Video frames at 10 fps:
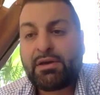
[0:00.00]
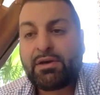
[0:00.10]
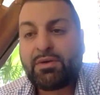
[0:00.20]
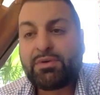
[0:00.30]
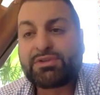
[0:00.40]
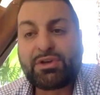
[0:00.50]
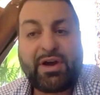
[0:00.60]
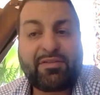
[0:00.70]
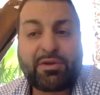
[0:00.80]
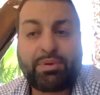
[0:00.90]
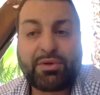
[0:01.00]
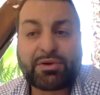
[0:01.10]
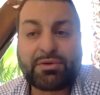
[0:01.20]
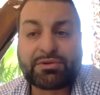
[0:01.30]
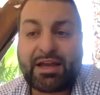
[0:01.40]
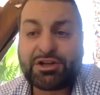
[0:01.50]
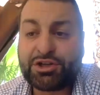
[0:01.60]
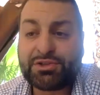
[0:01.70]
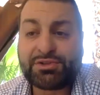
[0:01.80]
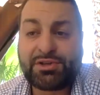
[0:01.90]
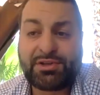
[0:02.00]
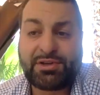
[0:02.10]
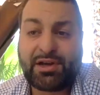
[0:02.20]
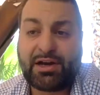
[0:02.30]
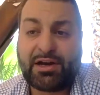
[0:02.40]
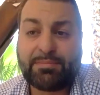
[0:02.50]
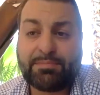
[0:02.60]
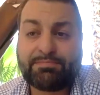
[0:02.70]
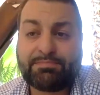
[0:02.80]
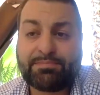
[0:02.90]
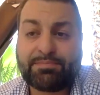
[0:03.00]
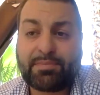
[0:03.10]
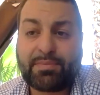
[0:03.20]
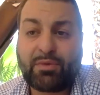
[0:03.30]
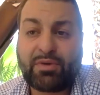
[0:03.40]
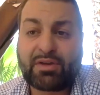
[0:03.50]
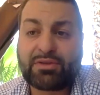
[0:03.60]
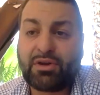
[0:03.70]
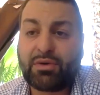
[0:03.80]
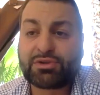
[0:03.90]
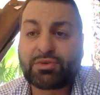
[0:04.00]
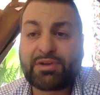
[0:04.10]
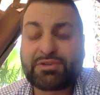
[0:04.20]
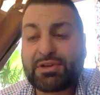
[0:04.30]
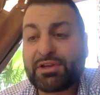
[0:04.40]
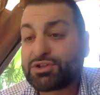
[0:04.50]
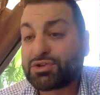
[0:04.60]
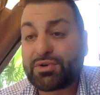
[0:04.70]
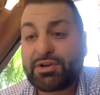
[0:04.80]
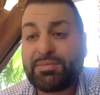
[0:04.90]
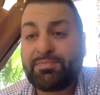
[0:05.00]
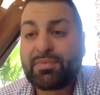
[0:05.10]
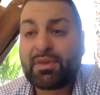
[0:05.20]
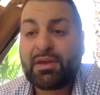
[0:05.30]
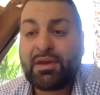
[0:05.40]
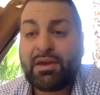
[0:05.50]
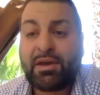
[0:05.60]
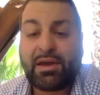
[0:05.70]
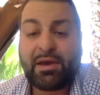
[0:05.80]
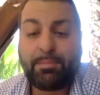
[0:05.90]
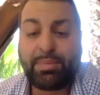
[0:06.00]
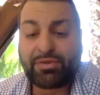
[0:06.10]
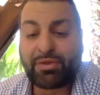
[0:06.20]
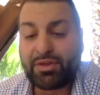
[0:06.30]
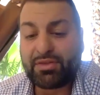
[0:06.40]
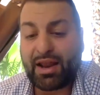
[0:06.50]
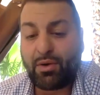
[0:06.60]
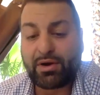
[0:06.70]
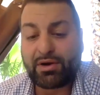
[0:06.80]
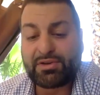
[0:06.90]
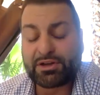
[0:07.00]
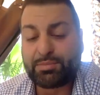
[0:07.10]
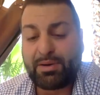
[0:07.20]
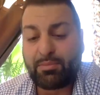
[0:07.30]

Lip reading: we still have the political tensions. We have the lowest rates in history. But the thing that I wanted to touch upon